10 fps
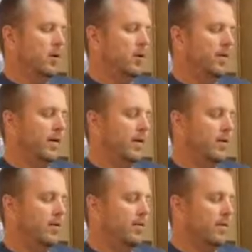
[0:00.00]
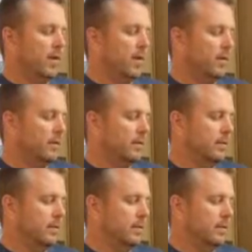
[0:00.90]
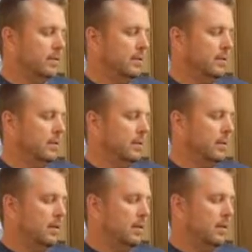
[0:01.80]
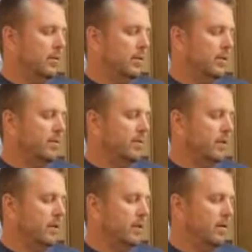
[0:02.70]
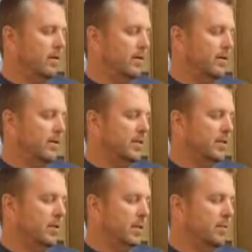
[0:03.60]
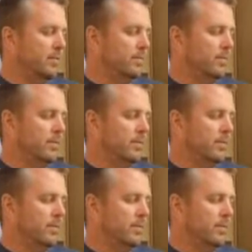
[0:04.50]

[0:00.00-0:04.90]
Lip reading: And over here you've got, I think we said 50 Shades of Brown. I'm